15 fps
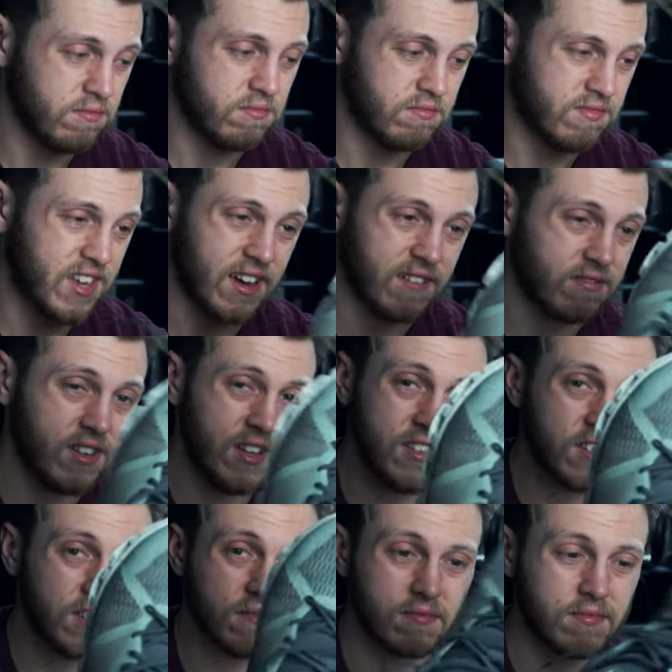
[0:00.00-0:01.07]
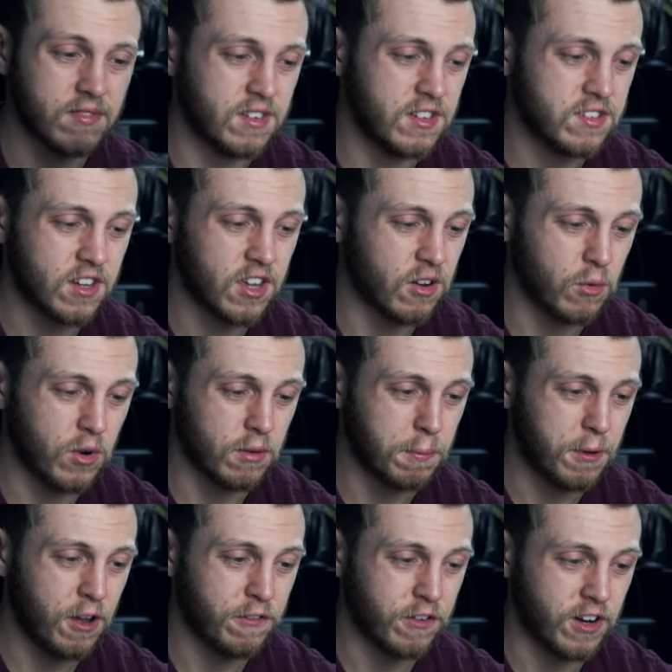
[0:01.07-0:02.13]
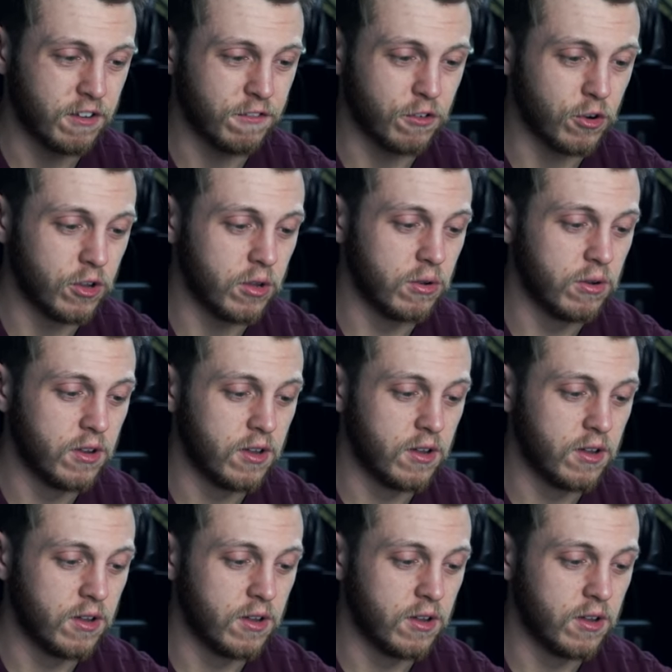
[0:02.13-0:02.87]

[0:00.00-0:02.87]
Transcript: yeah, these are these are going to work perfectly for you.